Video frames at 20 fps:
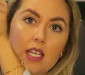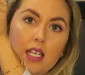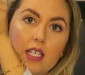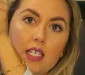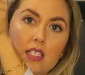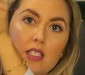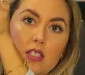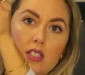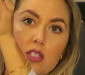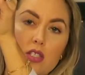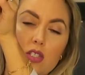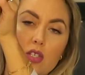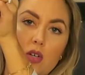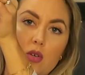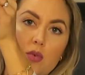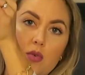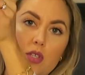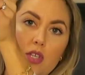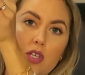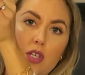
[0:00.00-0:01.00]
It's
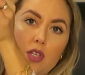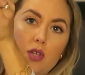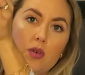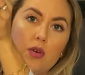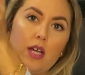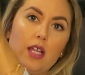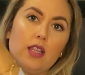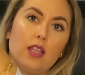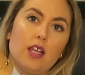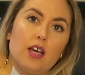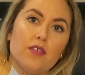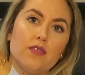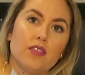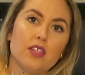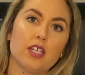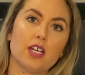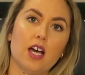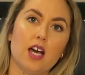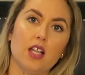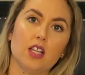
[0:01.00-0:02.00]
so cute. I love
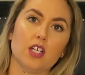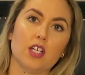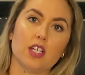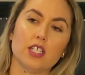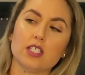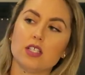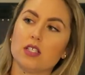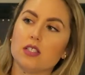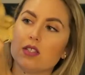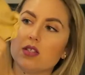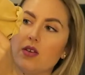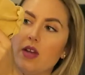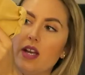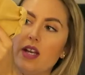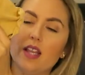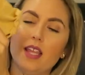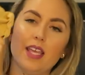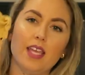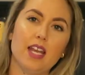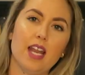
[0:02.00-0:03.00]
the color. It's also kind
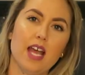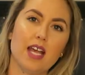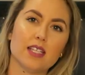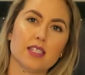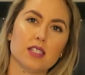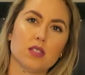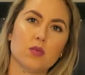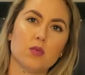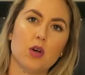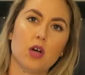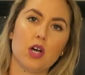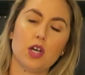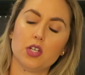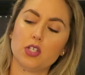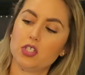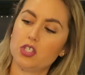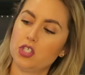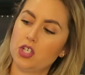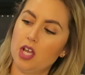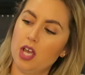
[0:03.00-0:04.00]
of like an acid
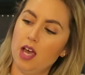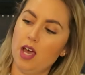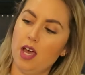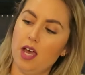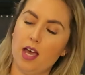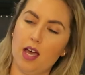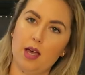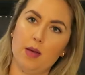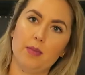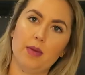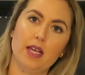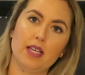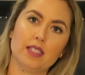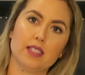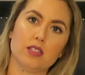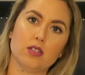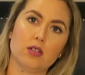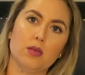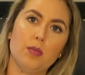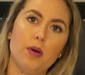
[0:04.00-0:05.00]
wash. Um, it
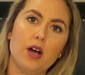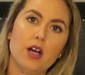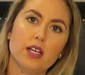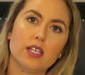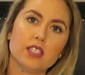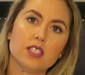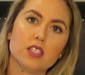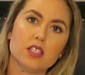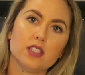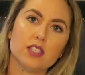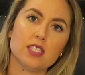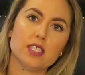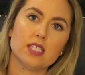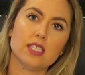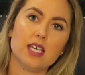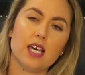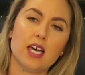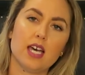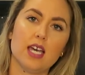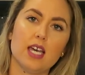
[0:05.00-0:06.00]
has little pockets on
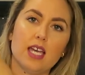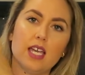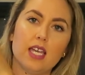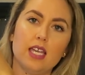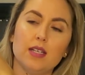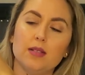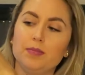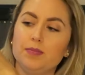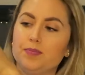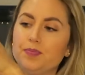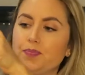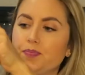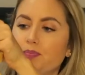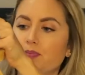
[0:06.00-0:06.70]
the side.